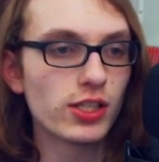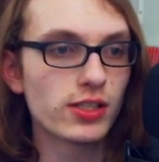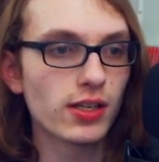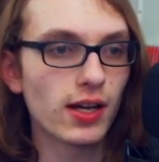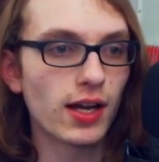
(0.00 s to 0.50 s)

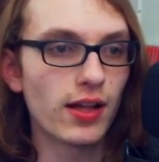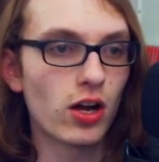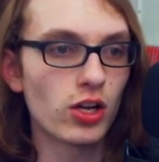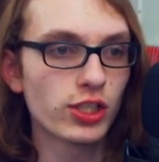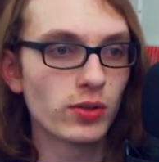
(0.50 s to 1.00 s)

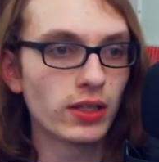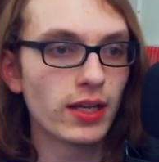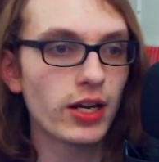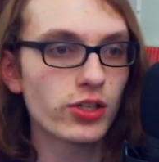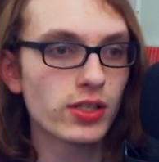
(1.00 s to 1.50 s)
also a
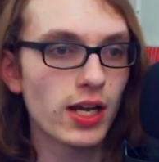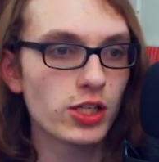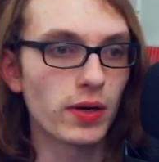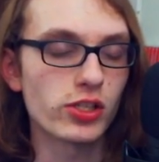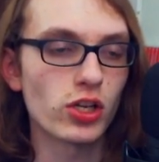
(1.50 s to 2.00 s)
linear stage,
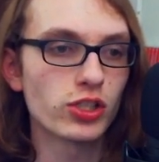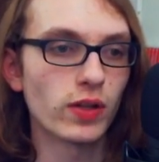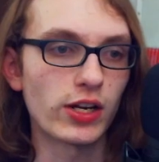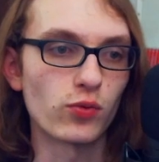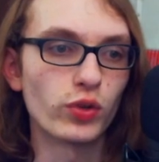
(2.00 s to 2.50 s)
but it's also
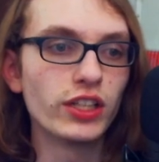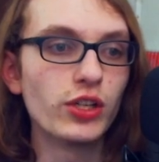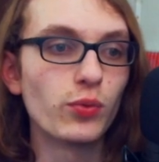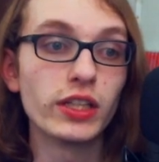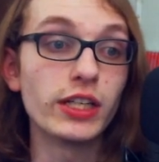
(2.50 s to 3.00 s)
like really,
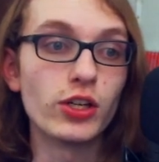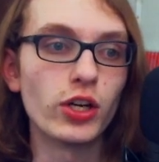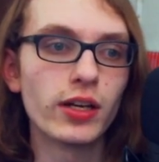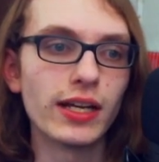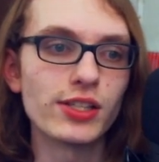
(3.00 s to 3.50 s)
really
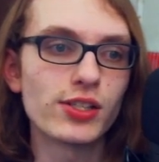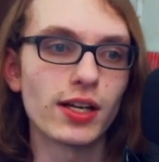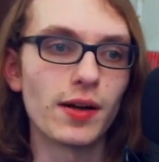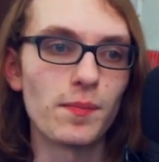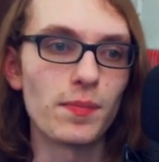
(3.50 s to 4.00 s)
good.
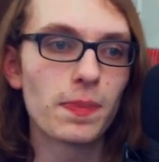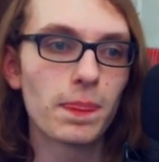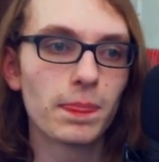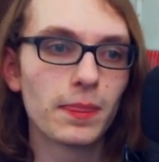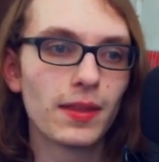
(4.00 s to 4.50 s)

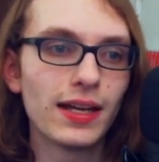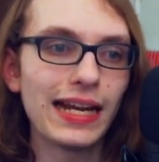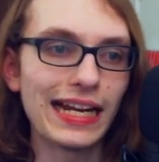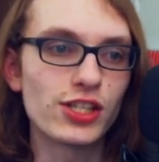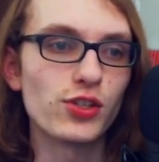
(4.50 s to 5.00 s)

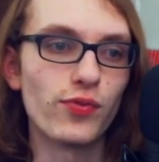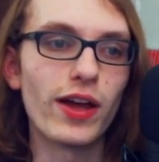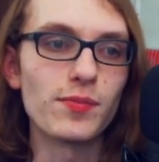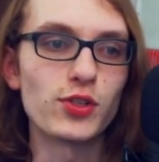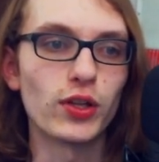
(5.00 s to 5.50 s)
It's
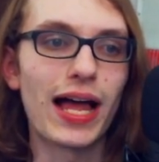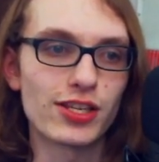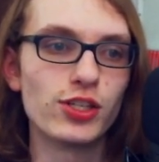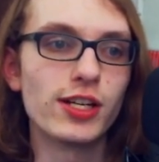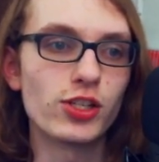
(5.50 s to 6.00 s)
Venom's
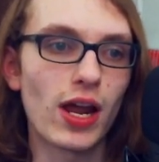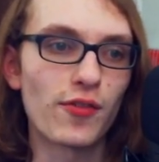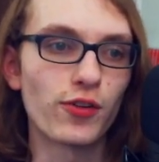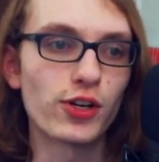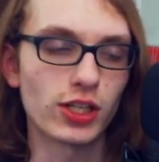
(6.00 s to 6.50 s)
last-ditch
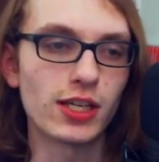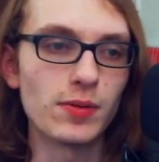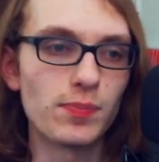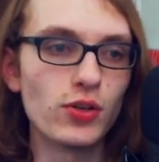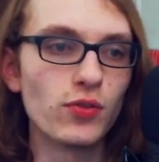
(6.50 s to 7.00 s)
effort to
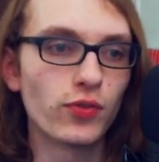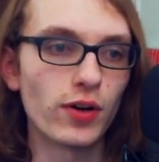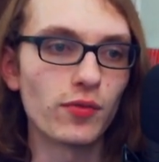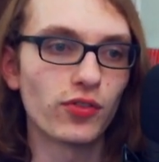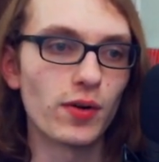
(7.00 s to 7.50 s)
keep you
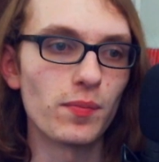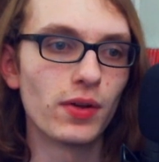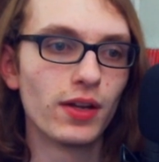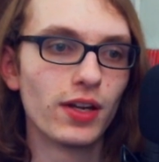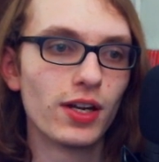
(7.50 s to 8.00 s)
from
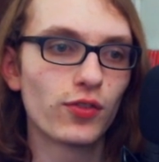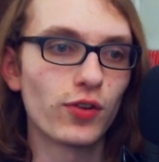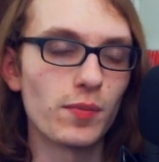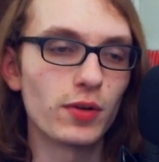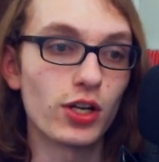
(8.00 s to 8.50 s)

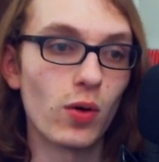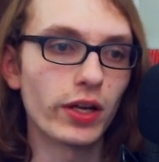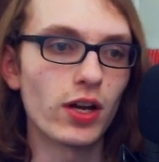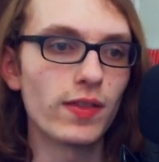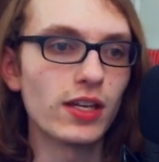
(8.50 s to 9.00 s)
going
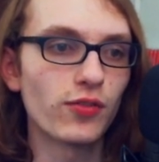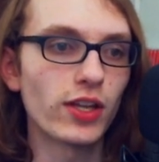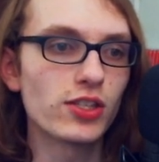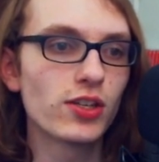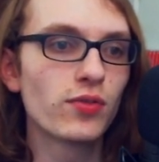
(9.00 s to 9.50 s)
on the
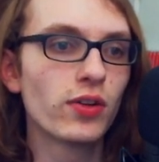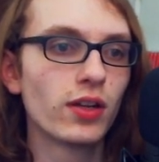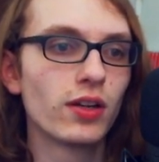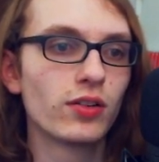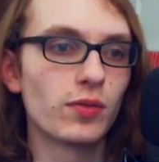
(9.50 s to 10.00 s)
offensive
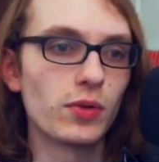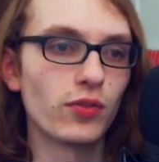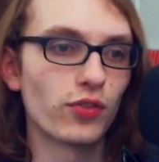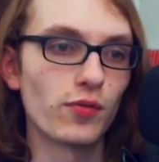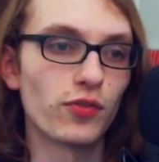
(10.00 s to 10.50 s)

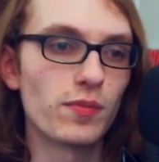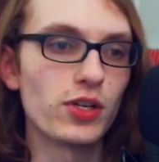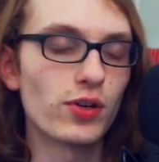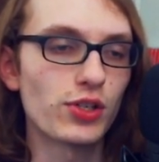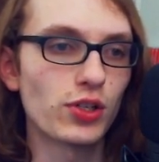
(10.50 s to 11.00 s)
from
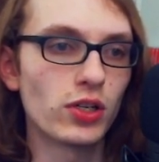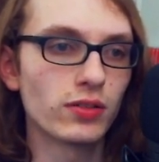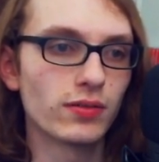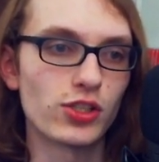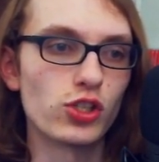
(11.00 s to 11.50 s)
your assault.
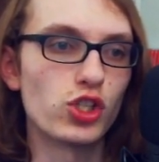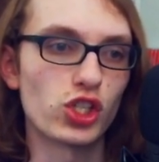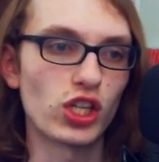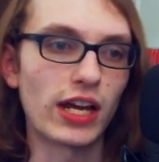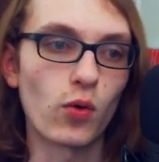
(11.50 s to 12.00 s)
This is
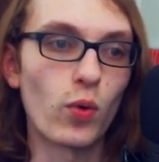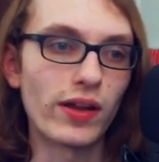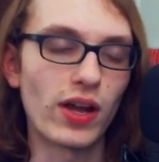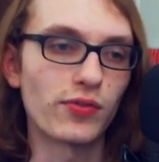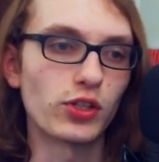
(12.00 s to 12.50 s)
just like
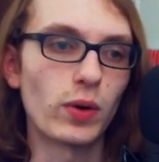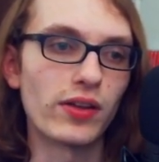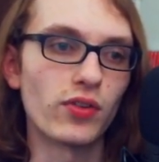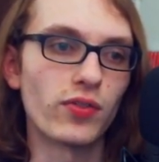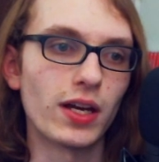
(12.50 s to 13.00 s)
wave after
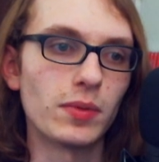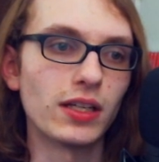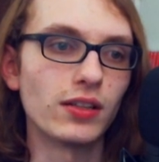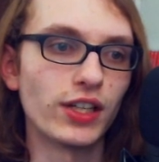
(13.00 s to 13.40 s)
wave of enemy.